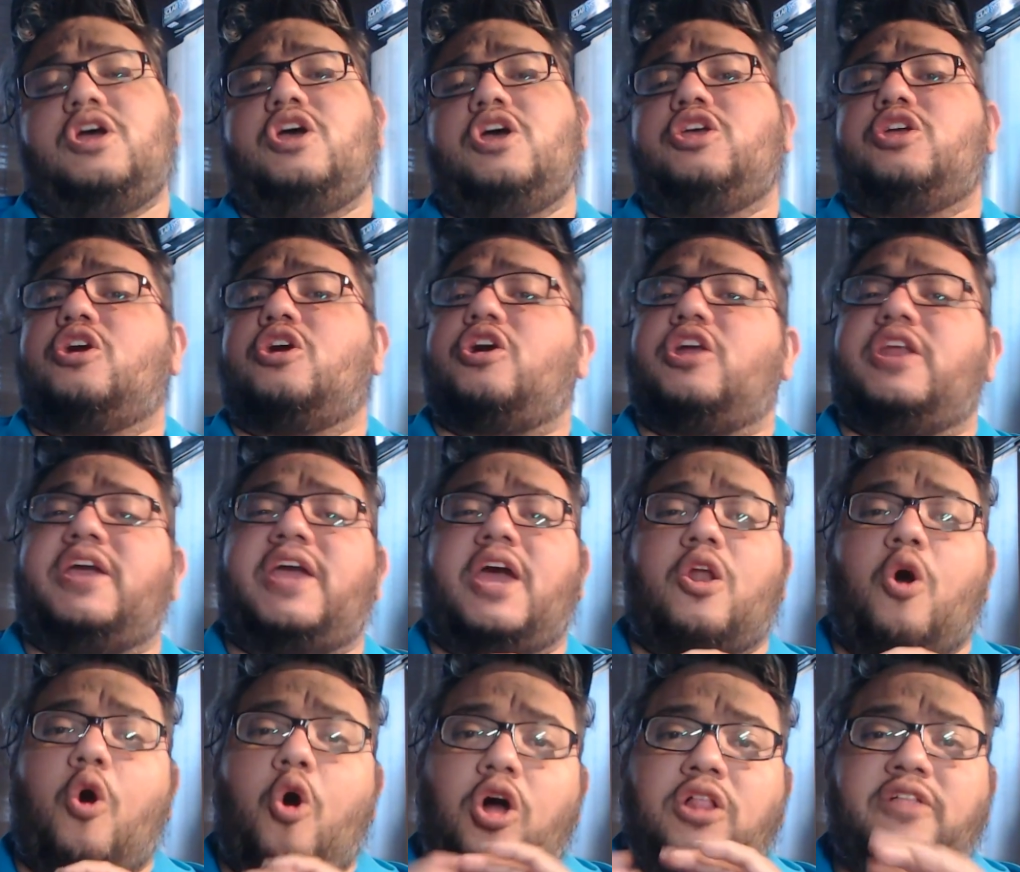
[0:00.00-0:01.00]
You're going to get
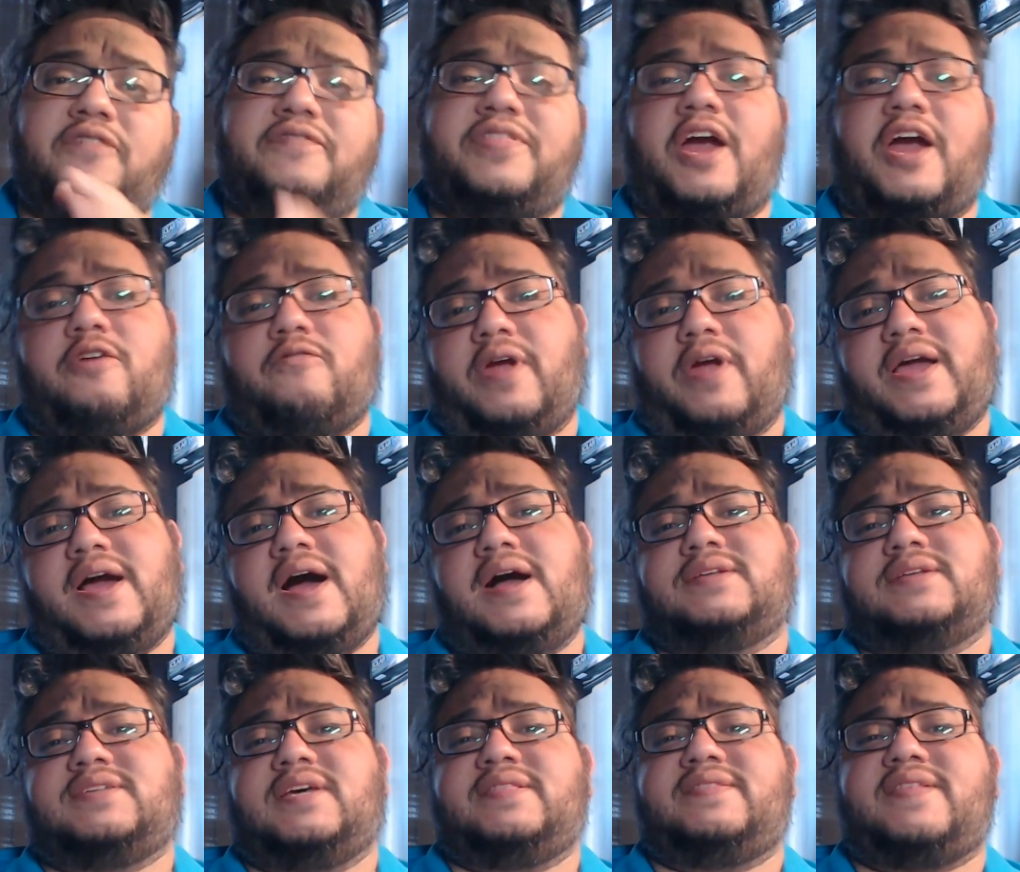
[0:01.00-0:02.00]
all of that great
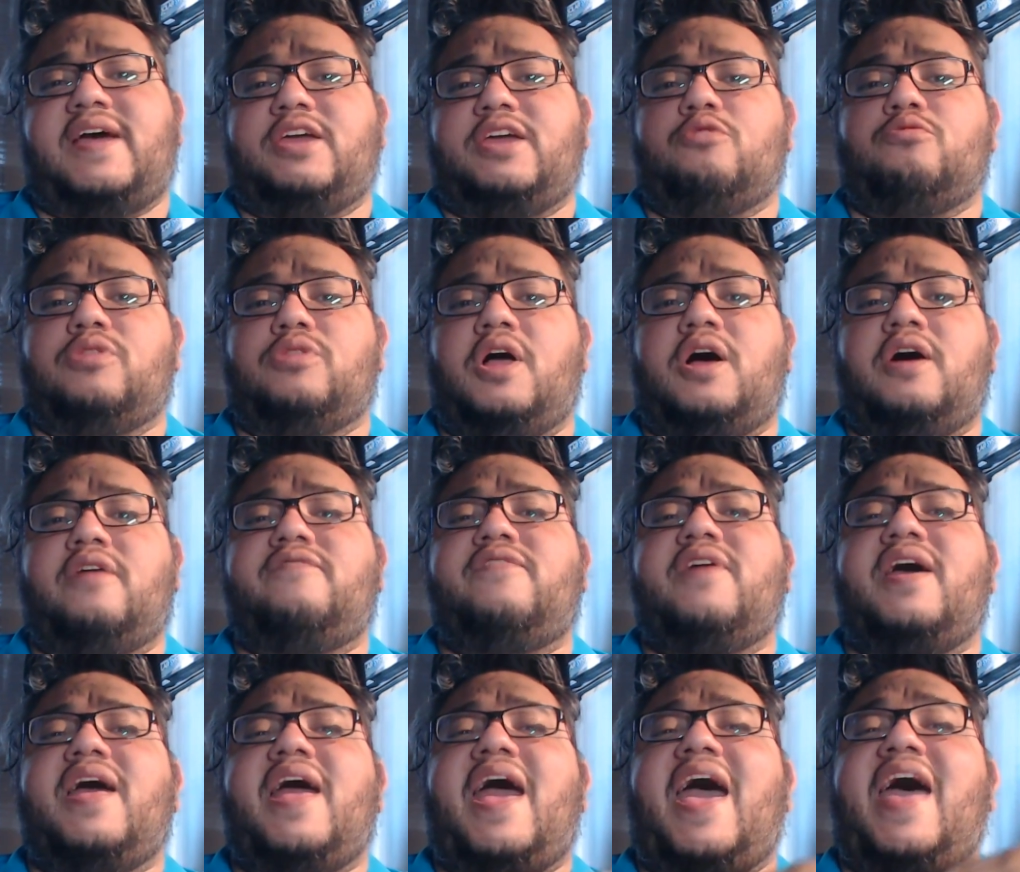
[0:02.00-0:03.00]
content that you love
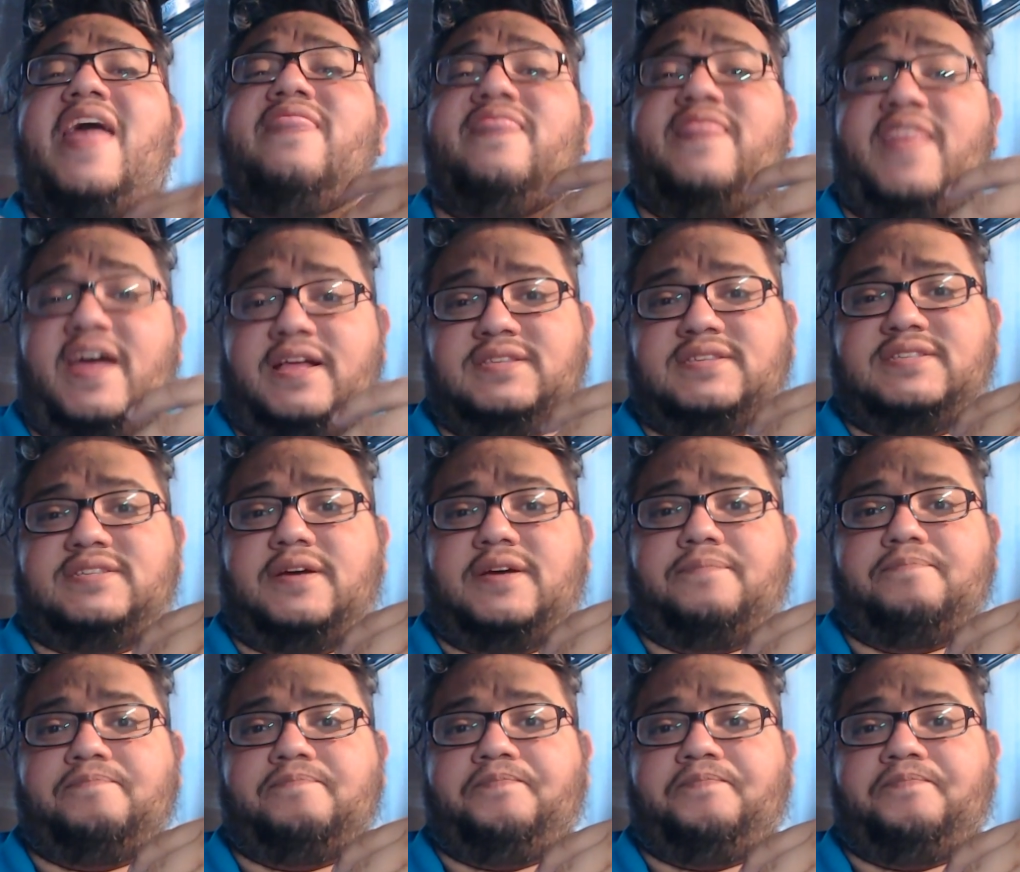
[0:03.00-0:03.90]
and then some.